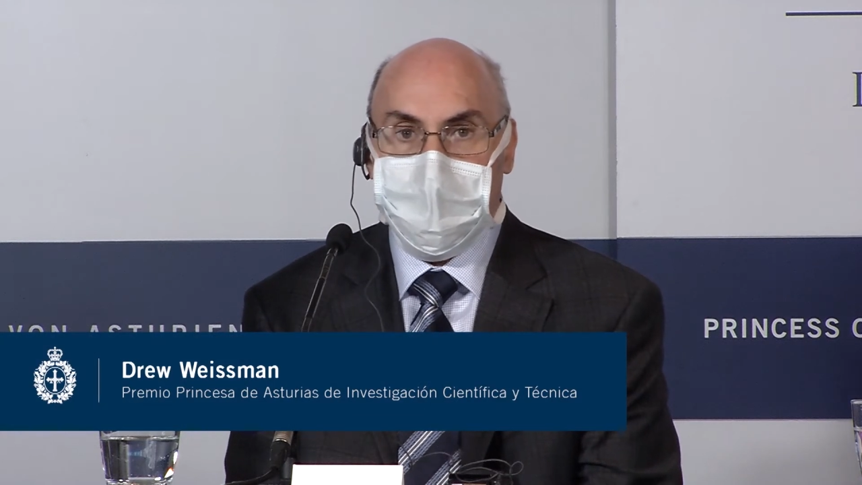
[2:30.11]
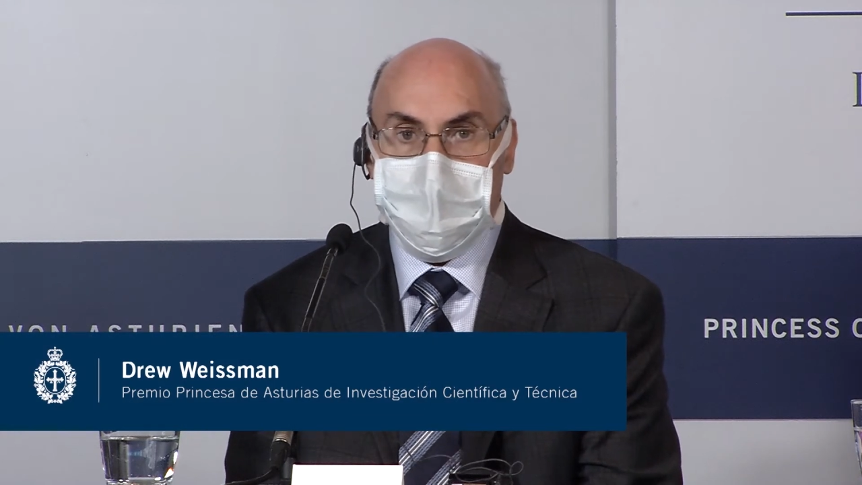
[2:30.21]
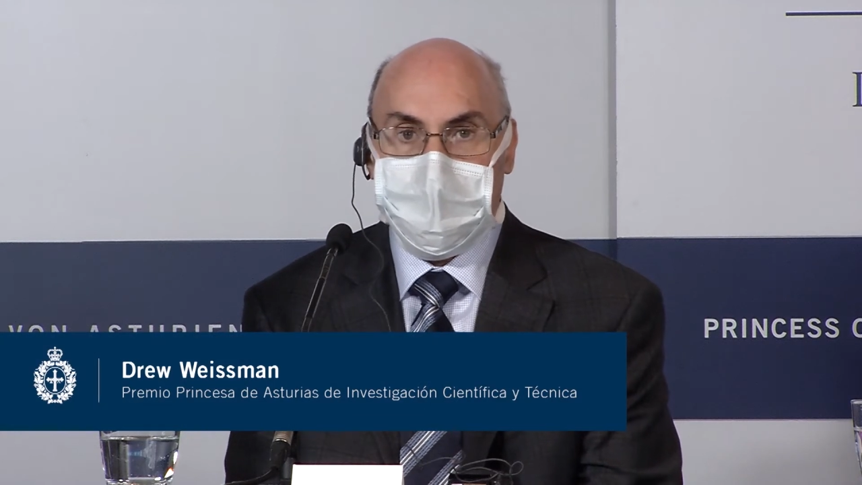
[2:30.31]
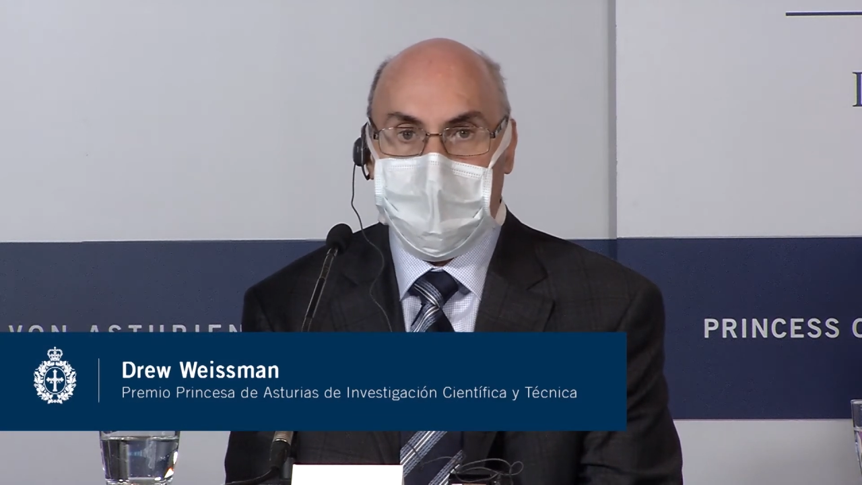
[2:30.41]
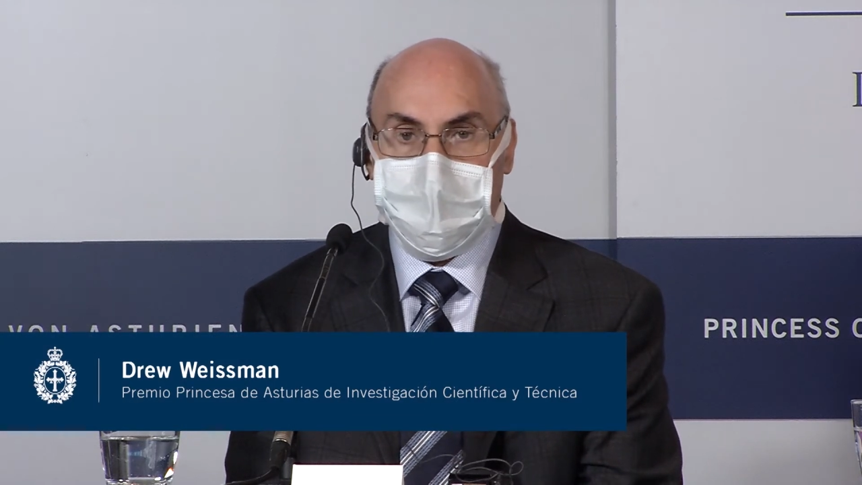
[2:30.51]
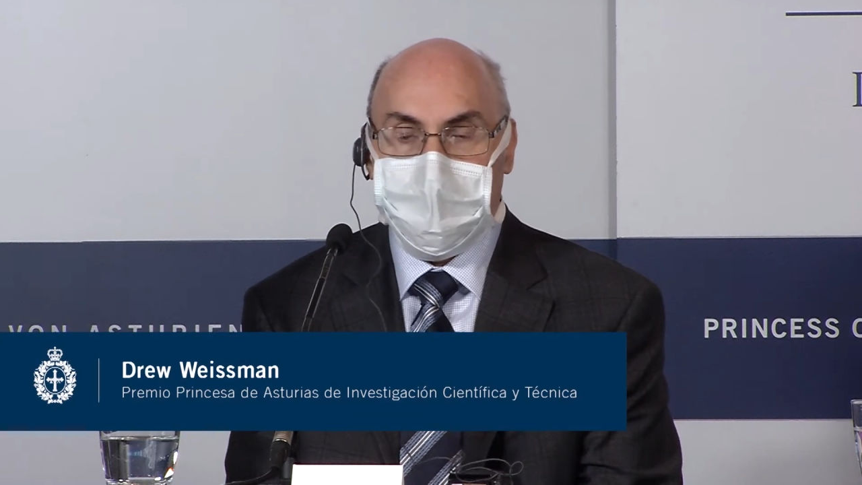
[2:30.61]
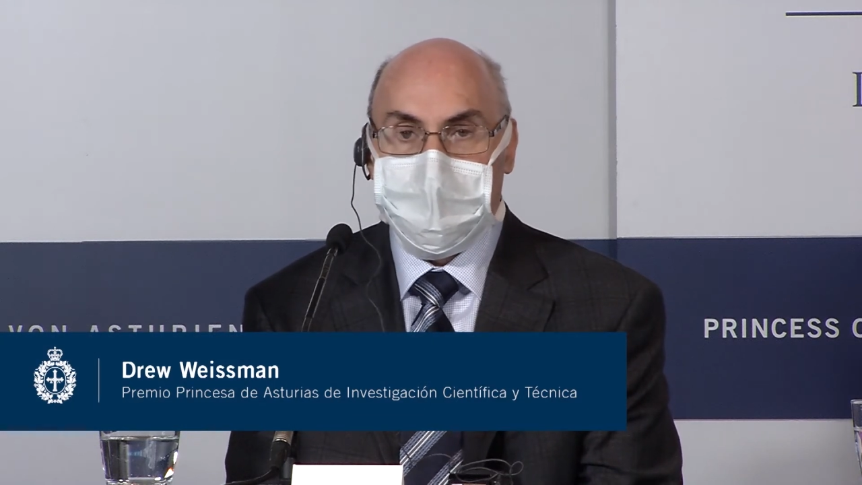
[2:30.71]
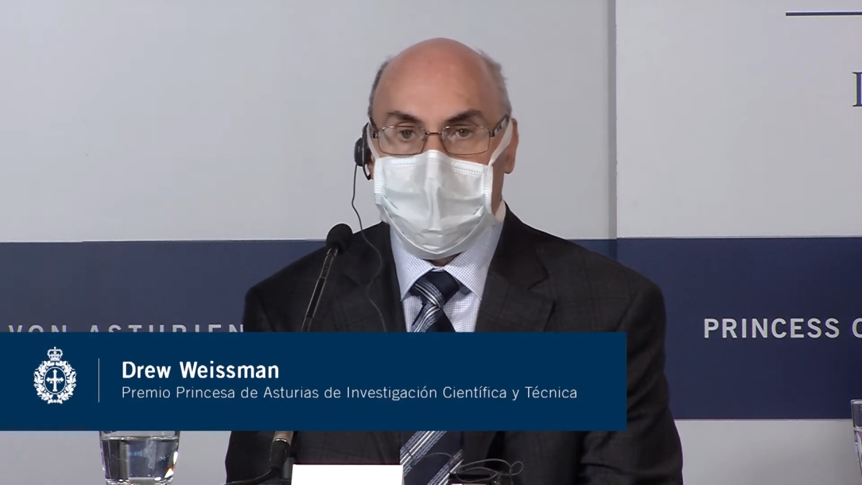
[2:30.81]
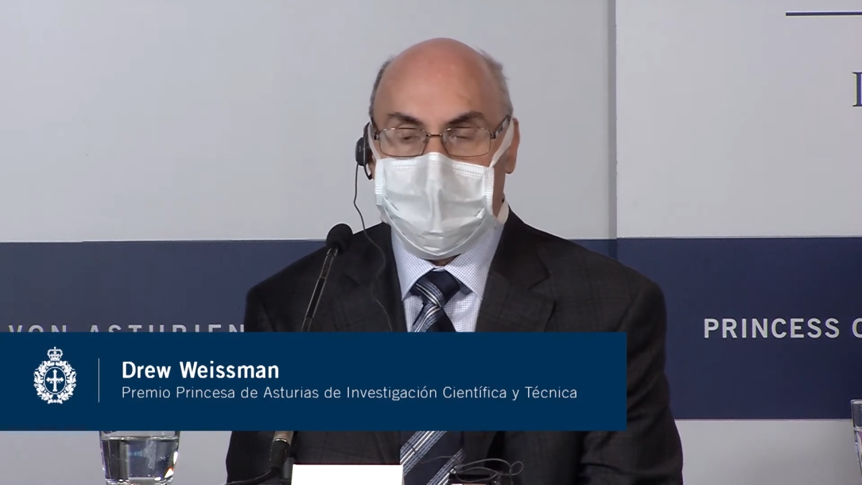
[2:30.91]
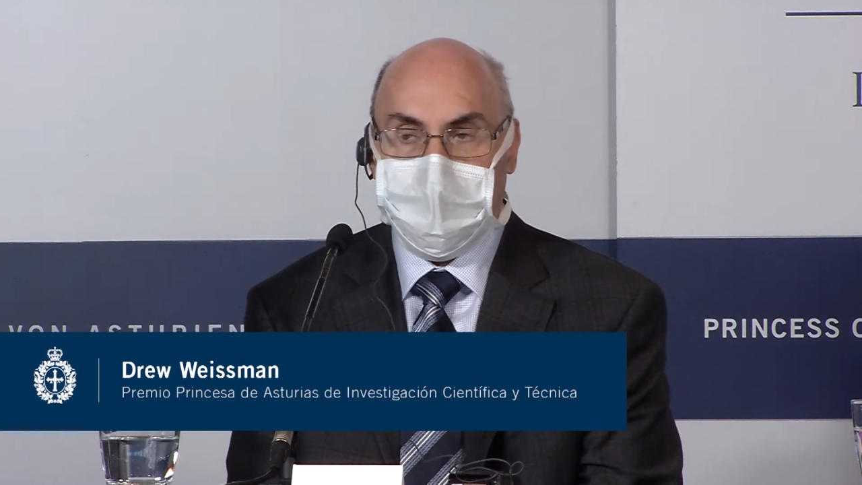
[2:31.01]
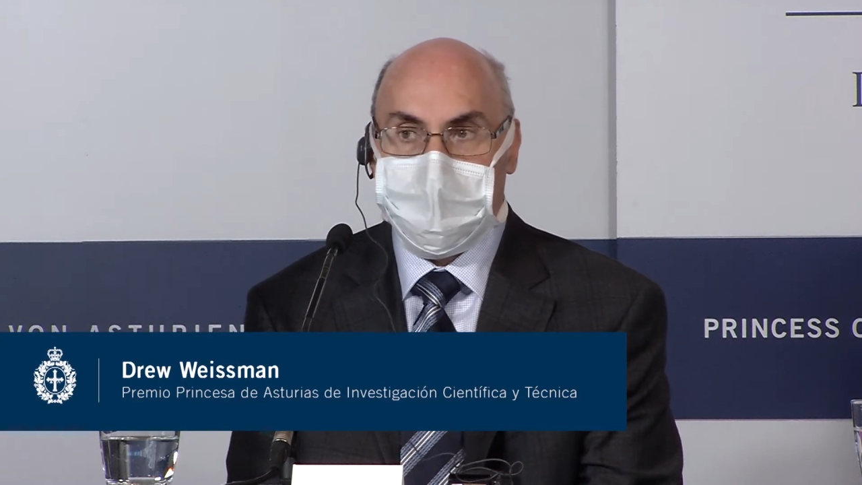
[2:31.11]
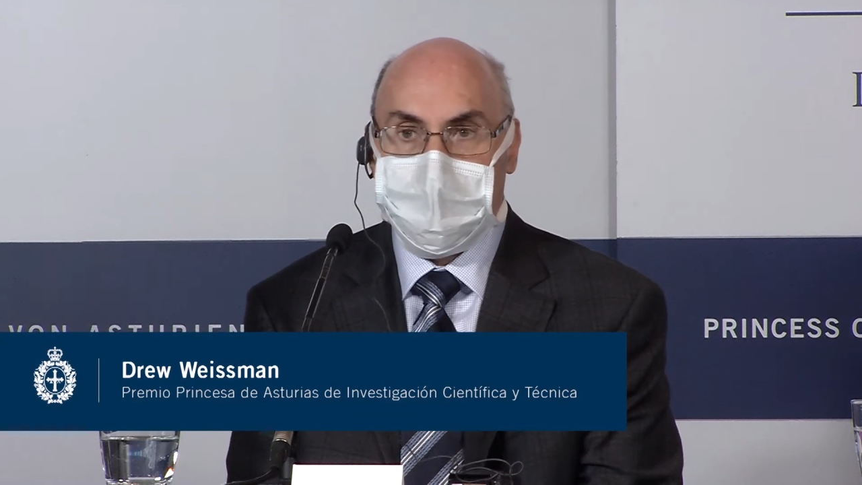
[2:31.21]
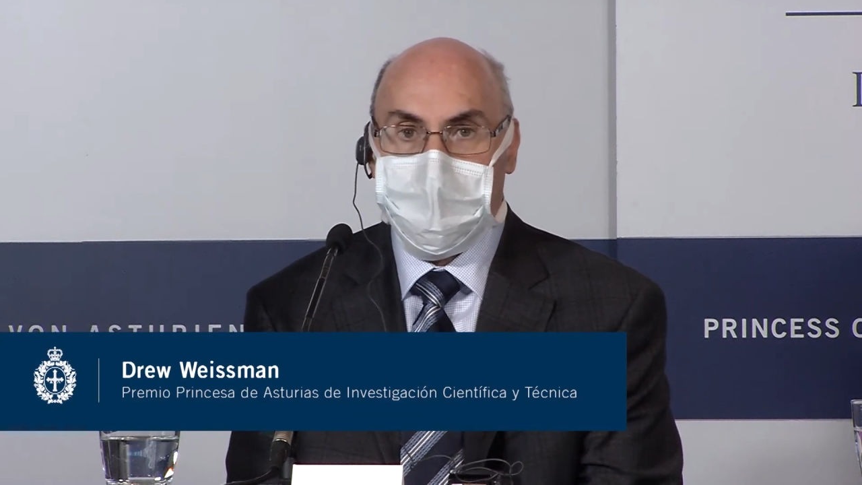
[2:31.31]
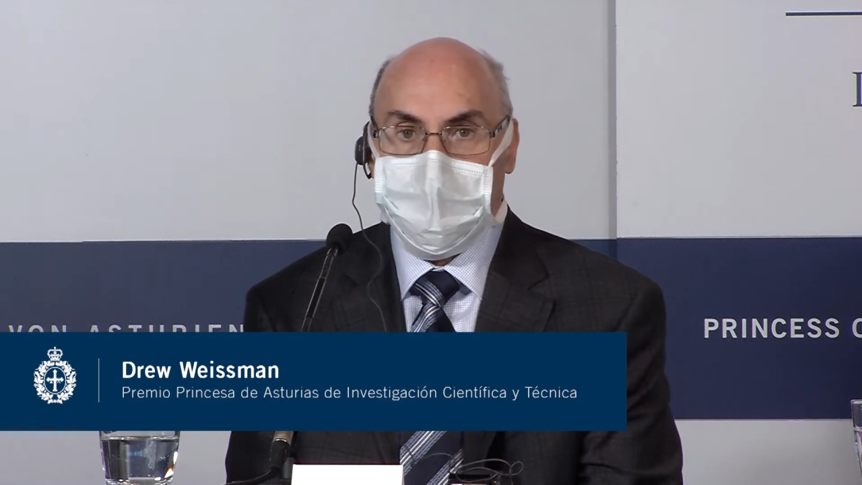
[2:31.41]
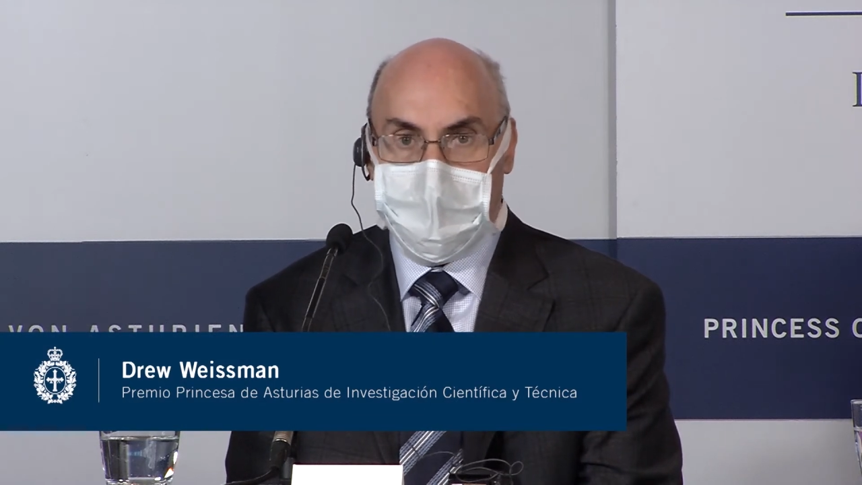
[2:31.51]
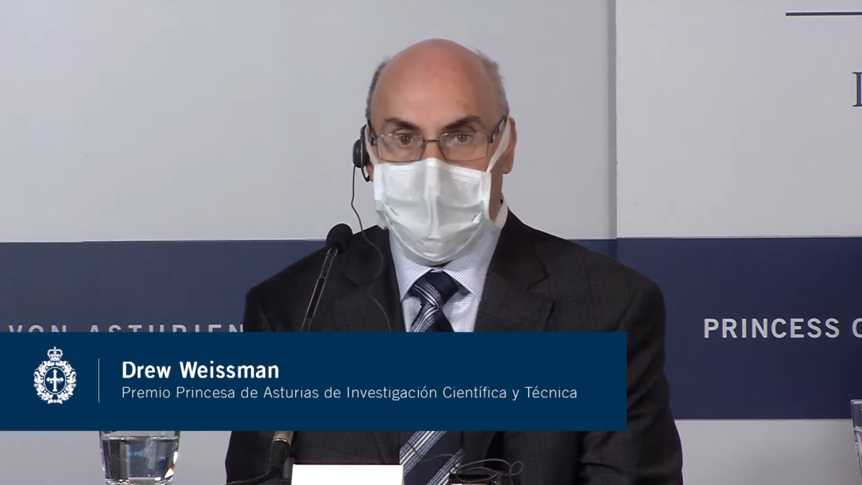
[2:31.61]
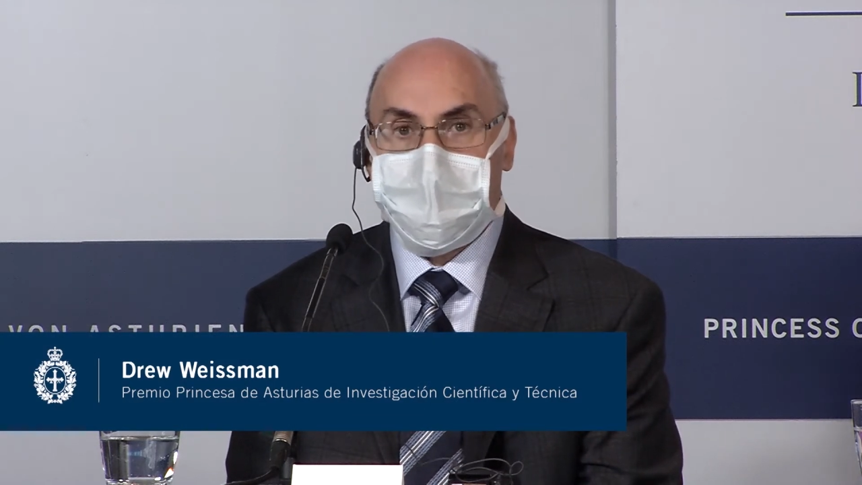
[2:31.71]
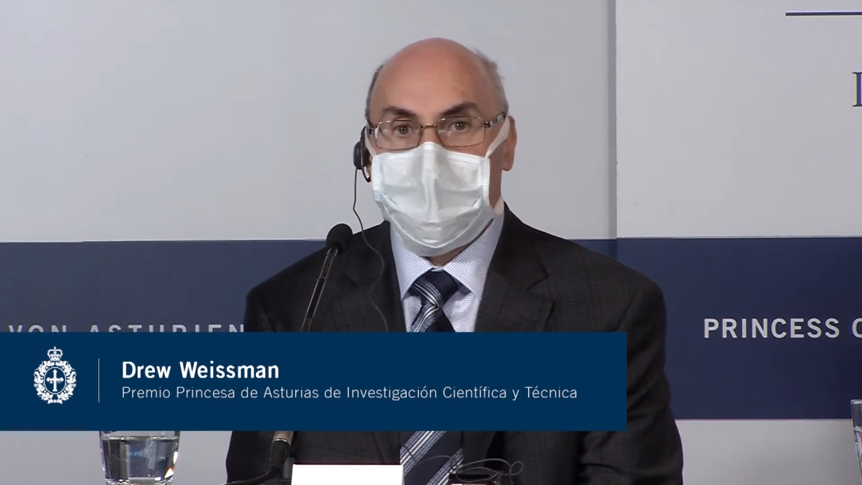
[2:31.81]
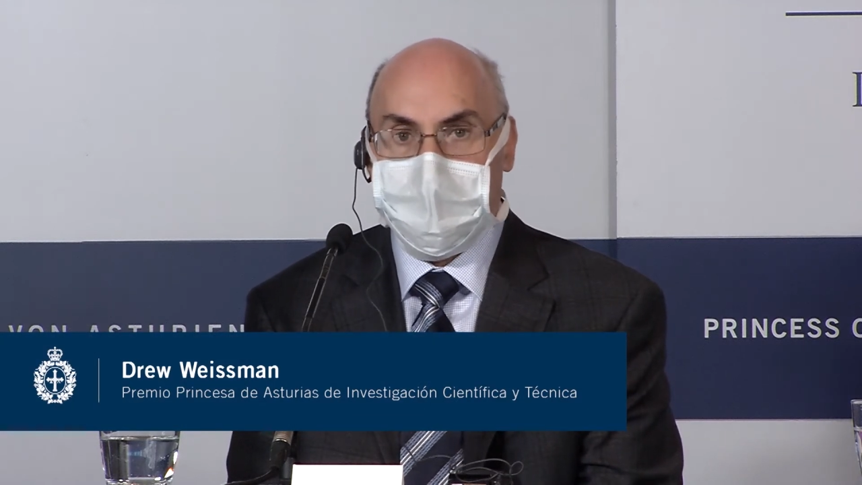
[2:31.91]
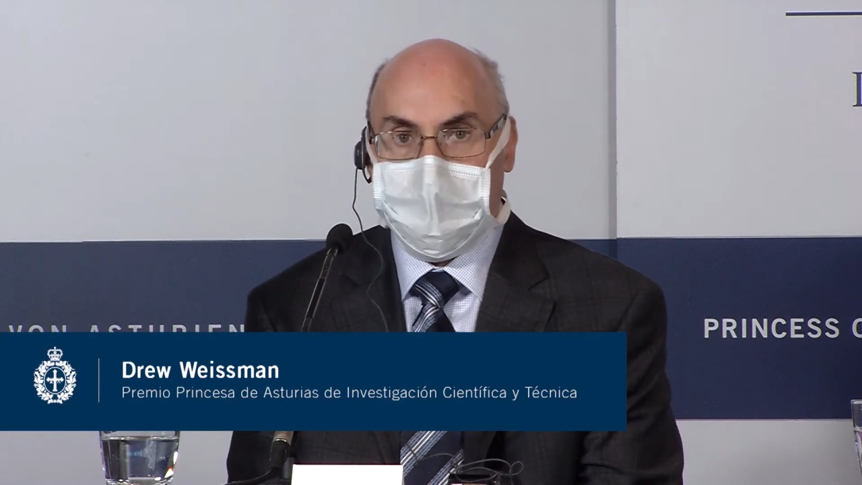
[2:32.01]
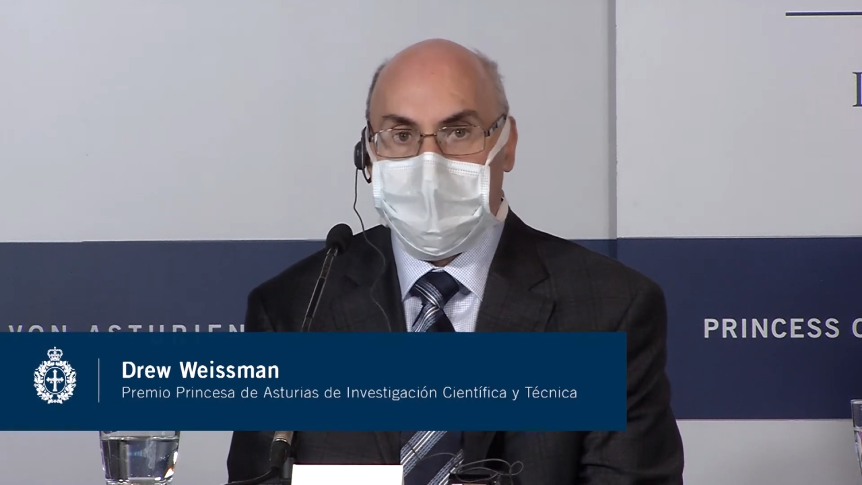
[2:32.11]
we received so far. Thank you.